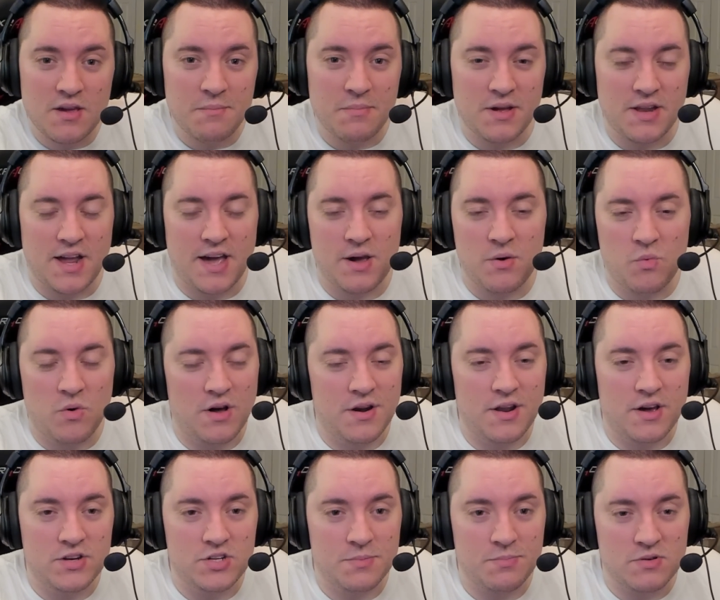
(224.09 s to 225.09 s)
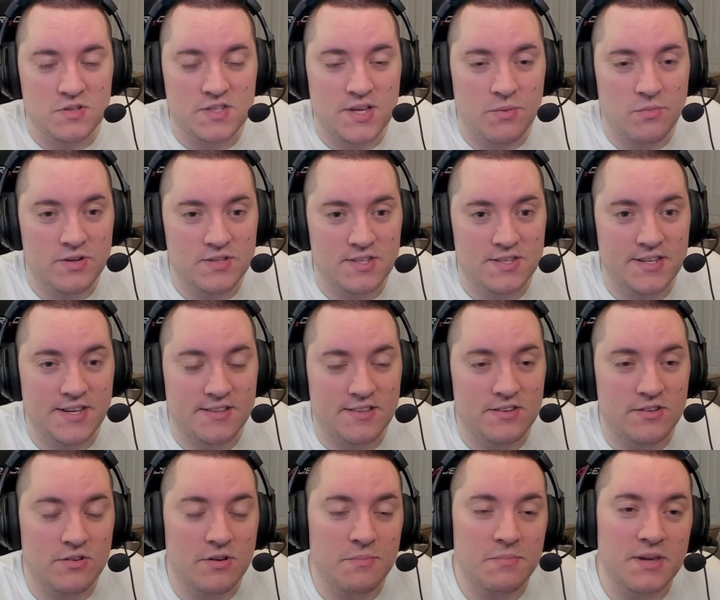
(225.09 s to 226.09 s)
but I 100% was
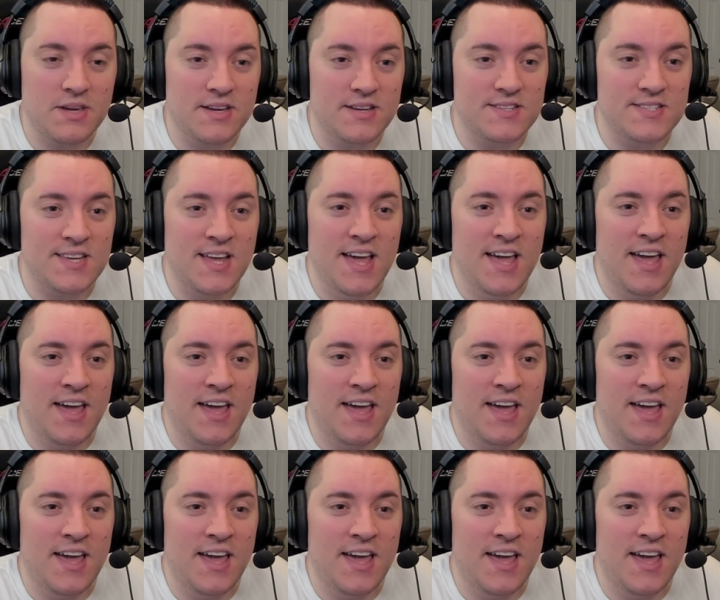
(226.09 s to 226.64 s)
addicted to it because